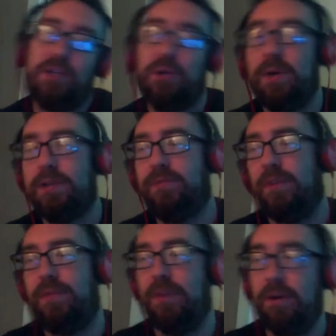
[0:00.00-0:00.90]
my
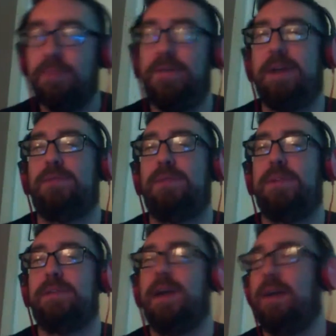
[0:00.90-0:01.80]
choice for third
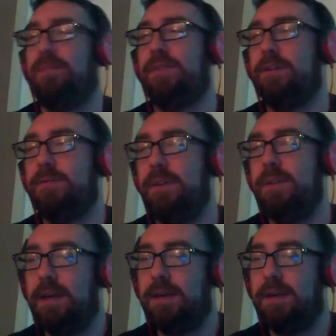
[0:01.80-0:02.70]
best Ridley Scott
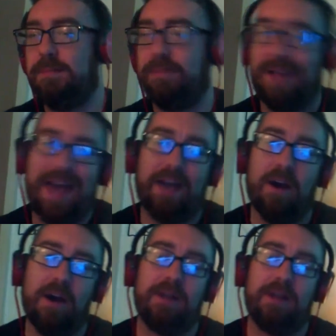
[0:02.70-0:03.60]
film is
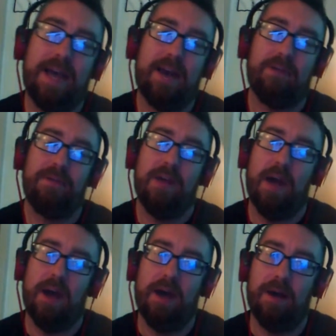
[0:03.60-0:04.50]
Black Hawk
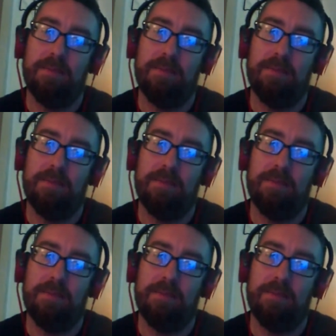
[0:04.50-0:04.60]
Down.